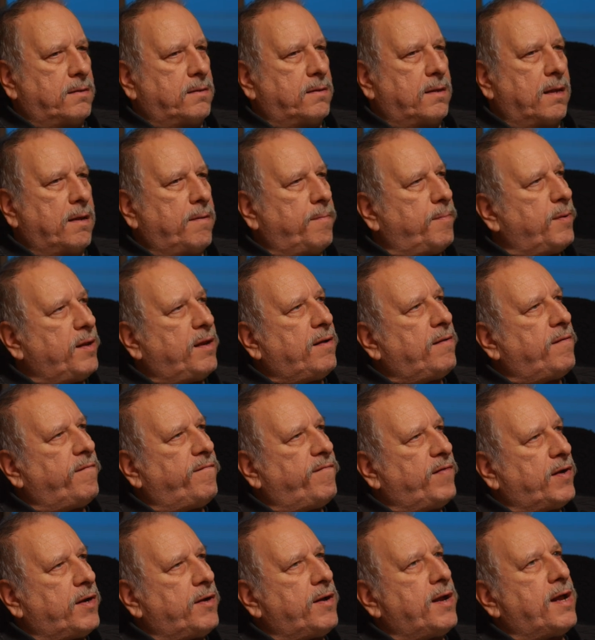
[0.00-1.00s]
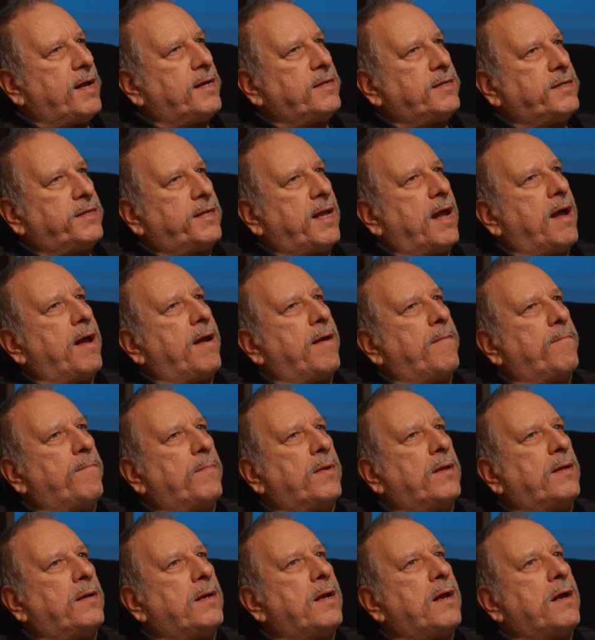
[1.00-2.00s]
been a very nice time,
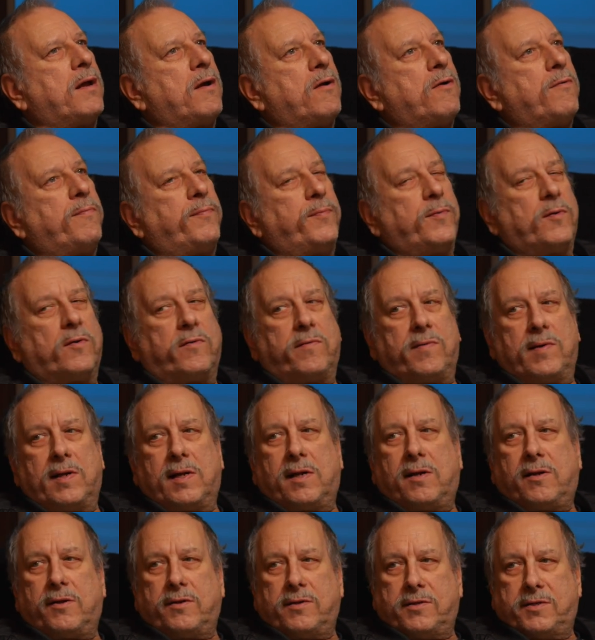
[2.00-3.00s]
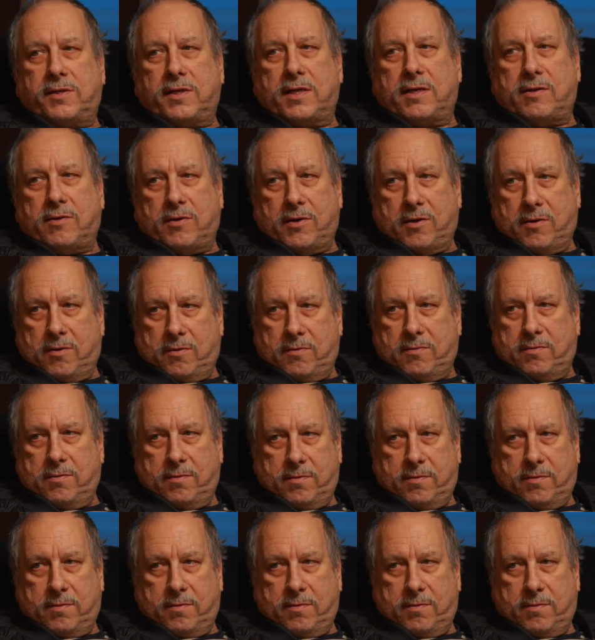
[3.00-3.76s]
and I hope you will continue.